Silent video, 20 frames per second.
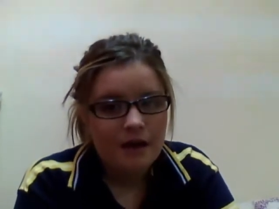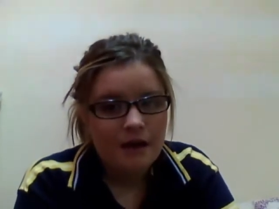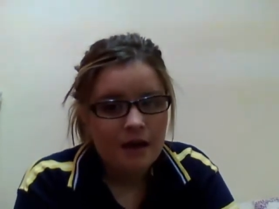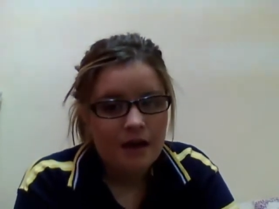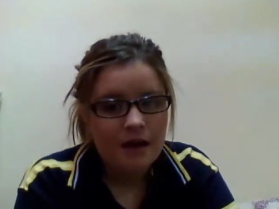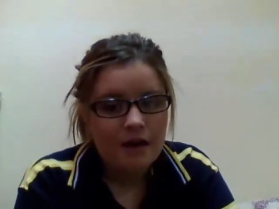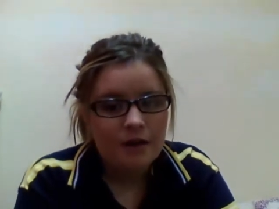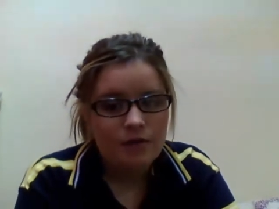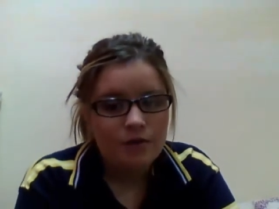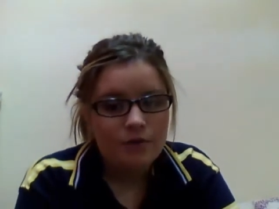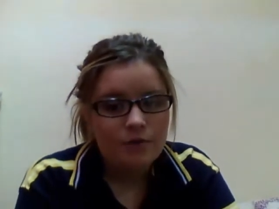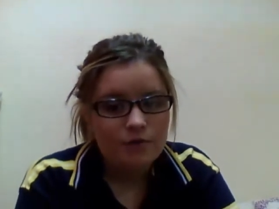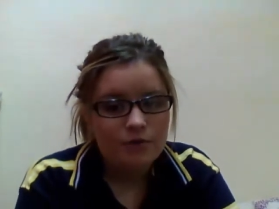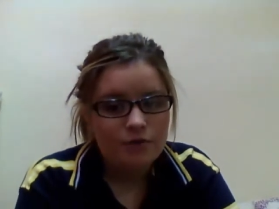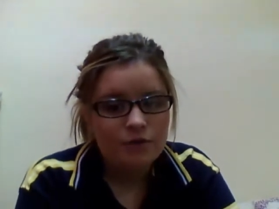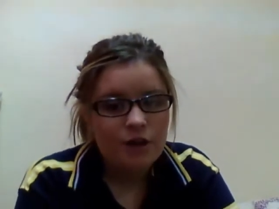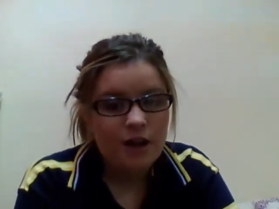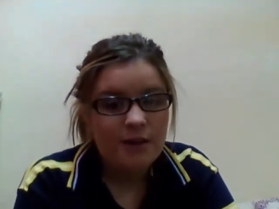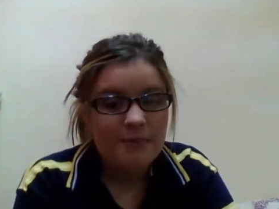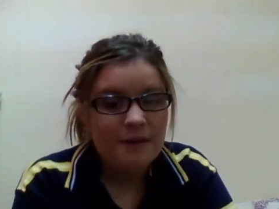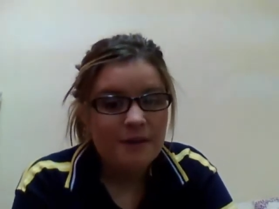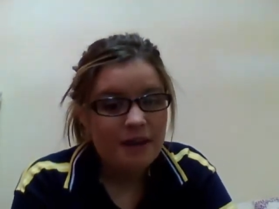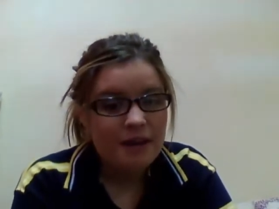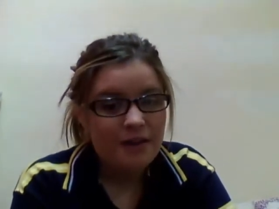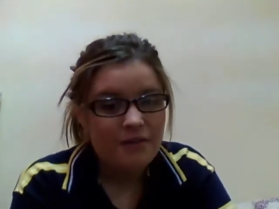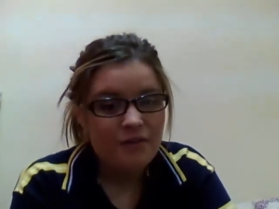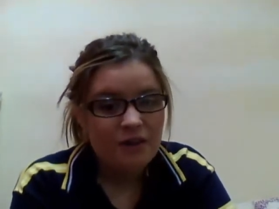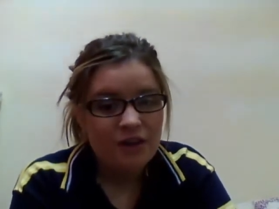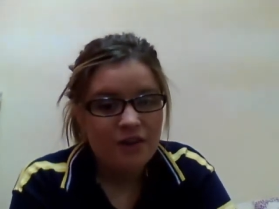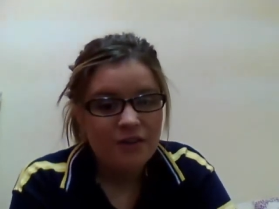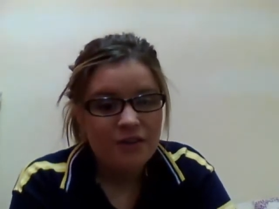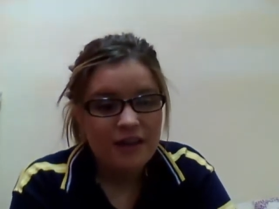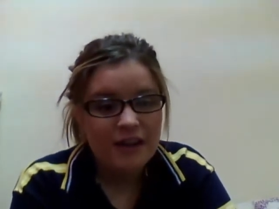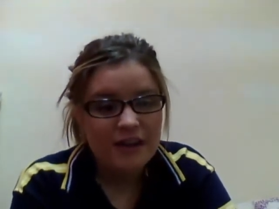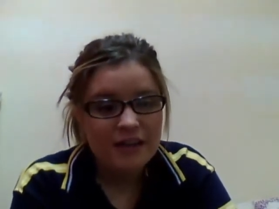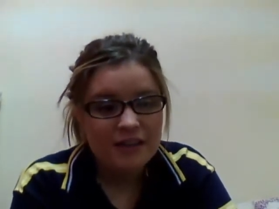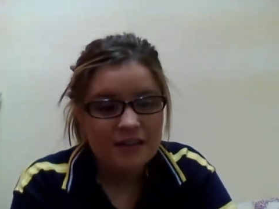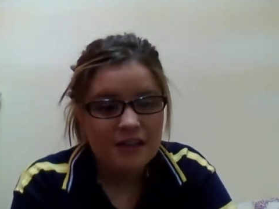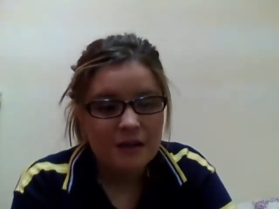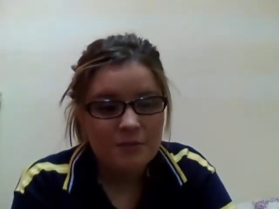I'll try and make a video in the
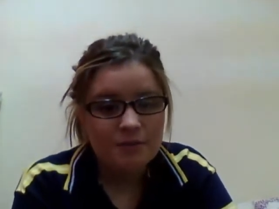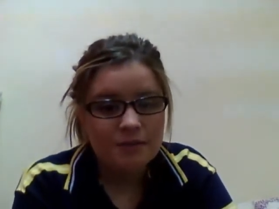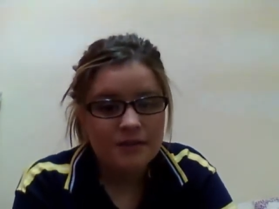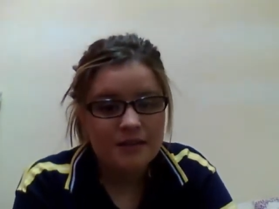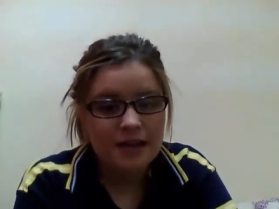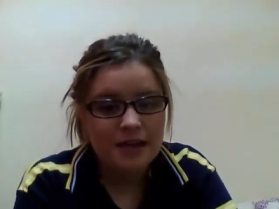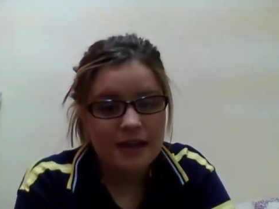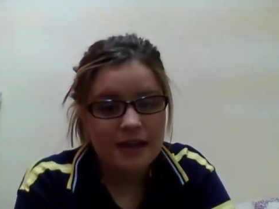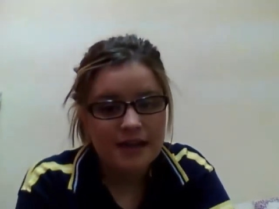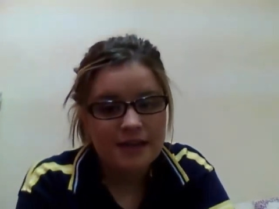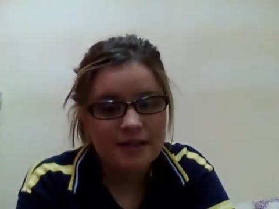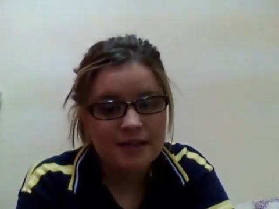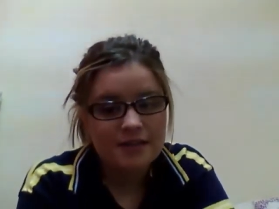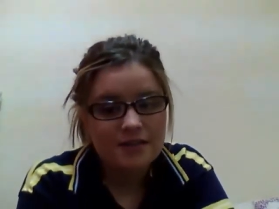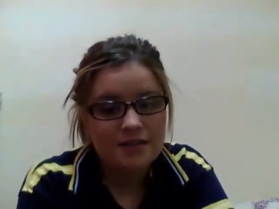next couple of days